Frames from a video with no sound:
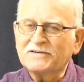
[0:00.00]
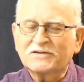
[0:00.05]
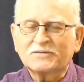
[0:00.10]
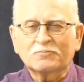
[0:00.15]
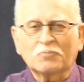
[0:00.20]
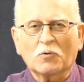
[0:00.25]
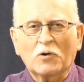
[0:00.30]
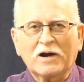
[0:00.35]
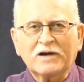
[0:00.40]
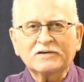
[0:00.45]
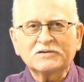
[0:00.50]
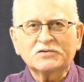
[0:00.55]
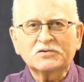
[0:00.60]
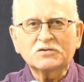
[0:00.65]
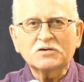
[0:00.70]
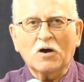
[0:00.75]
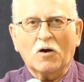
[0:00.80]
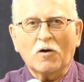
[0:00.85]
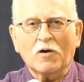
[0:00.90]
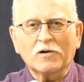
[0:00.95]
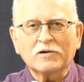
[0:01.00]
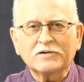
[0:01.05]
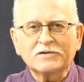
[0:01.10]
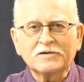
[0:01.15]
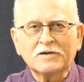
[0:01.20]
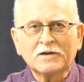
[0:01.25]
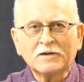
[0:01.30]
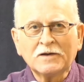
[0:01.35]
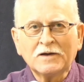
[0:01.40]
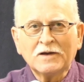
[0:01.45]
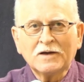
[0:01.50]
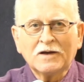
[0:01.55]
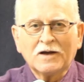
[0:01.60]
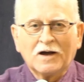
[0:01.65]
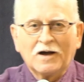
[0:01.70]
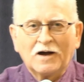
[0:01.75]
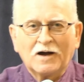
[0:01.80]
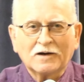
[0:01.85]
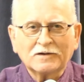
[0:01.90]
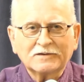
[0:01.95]
Spring started
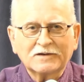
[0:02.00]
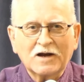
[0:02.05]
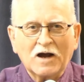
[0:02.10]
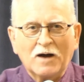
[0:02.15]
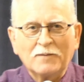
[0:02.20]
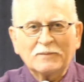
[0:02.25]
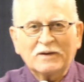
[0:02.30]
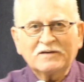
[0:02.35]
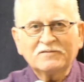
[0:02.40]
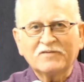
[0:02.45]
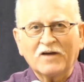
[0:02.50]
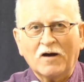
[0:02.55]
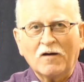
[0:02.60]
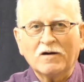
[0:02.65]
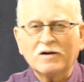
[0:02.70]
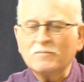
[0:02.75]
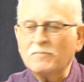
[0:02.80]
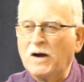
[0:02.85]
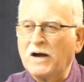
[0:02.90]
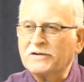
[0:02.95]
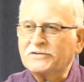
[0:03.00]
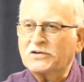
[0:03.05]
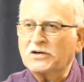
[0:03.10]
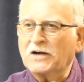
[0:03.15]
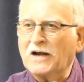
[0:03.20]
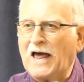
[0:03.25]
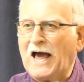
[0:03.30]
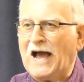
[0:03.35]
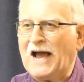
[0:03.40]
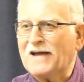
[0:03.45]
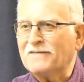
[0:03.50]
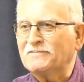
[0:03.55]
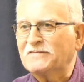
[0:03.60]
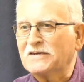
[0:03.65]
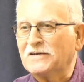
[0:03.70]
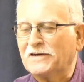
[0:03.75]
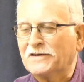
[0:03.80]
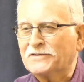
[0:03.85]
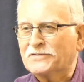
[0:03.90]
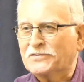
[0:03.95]
uh, coming very much alive
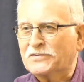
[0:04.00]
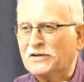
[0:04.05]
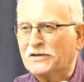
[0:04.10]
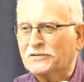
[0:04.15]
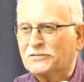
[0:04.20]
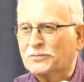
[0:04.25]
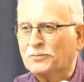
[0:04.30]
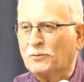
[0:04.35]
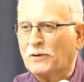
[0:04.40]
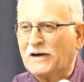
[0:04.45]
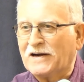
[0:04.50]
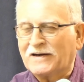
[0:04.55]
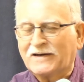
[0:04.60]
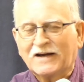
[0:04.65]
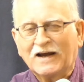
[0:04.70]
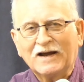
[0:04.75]
to us this week.